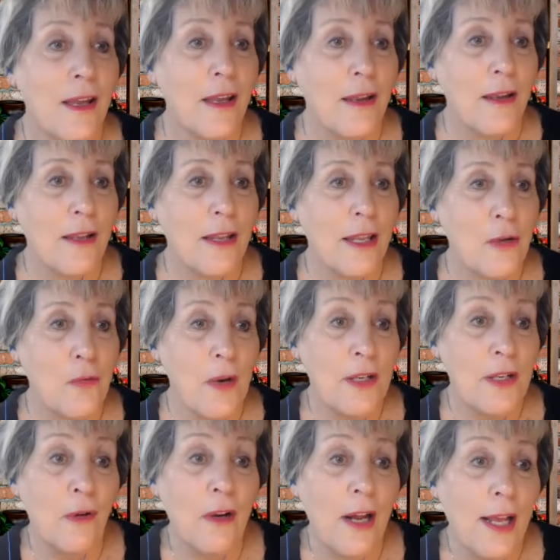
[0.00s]
When
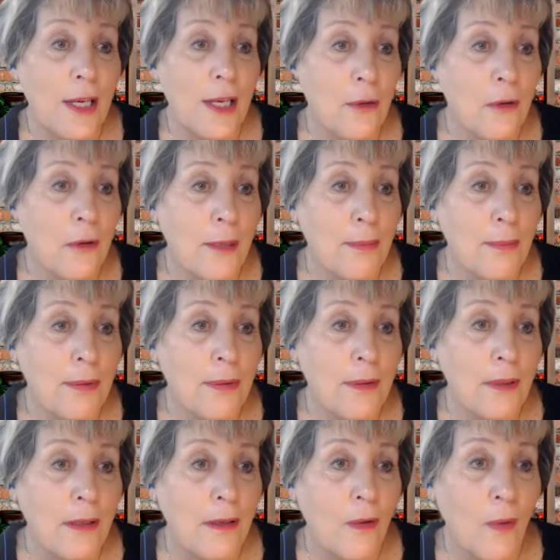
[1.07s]
you and I grew up,
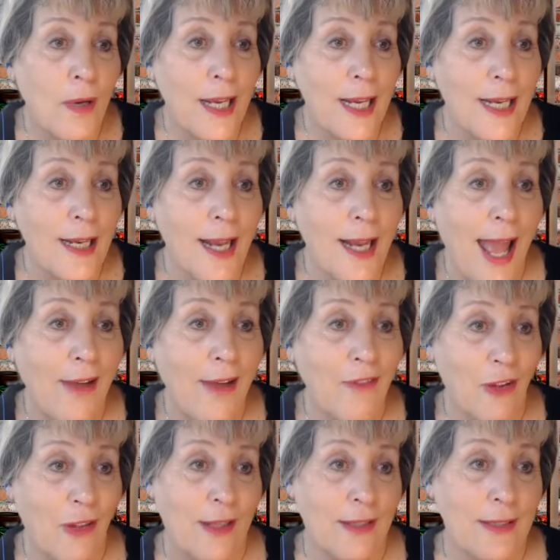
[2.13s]
we didn't have
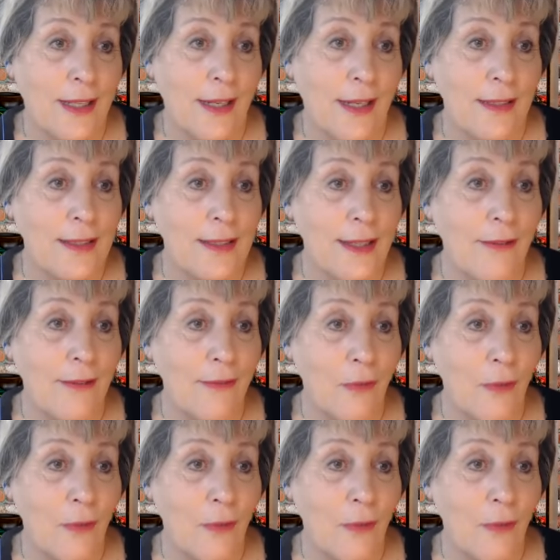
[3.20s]
all this kind of stuff.